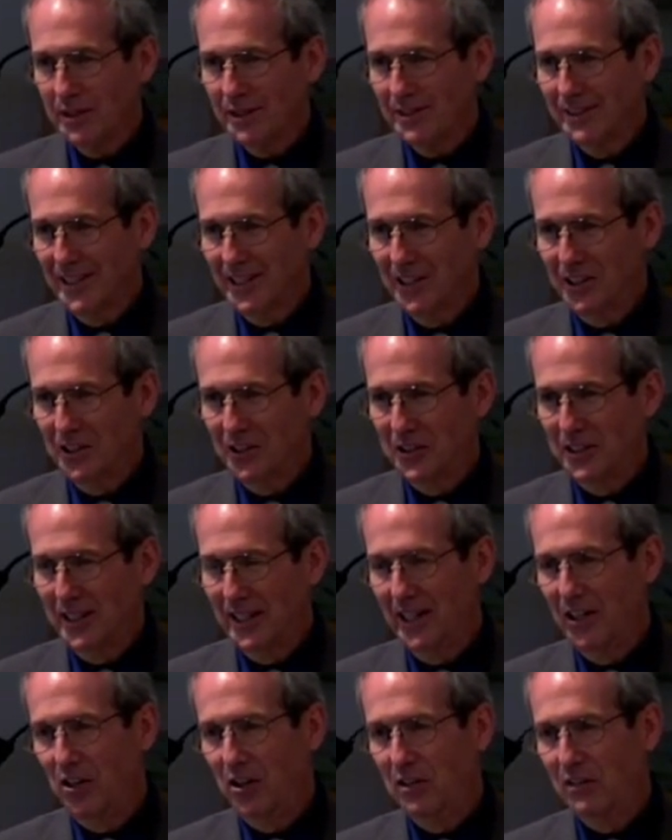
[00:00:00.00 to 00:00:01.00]
not only in the
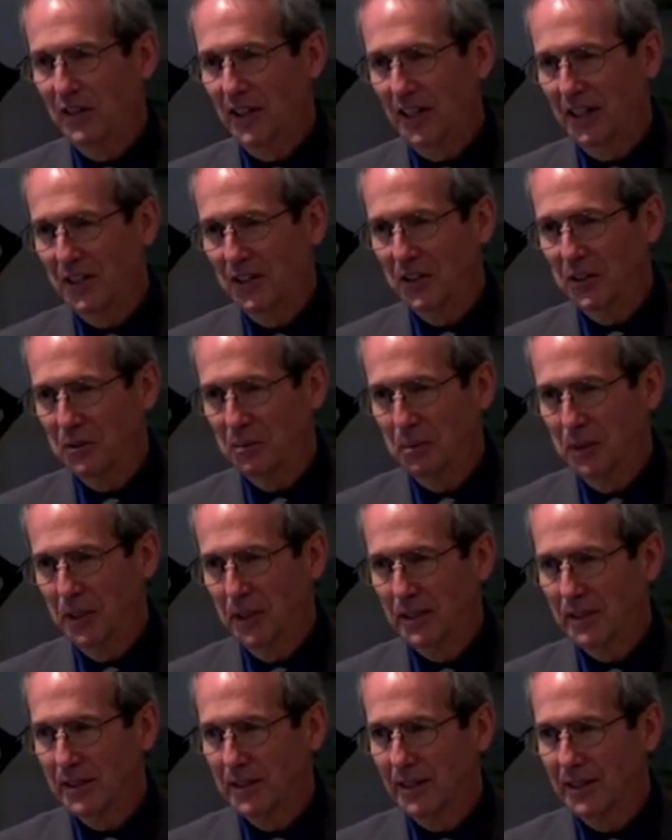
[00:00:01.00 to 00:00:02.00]
area of health,
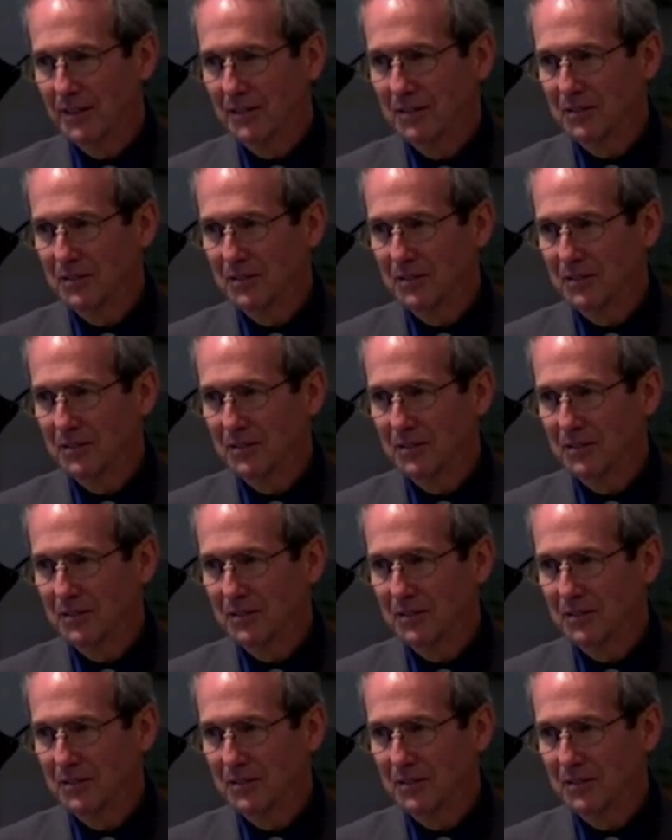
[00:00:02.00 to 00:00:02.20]
but uh,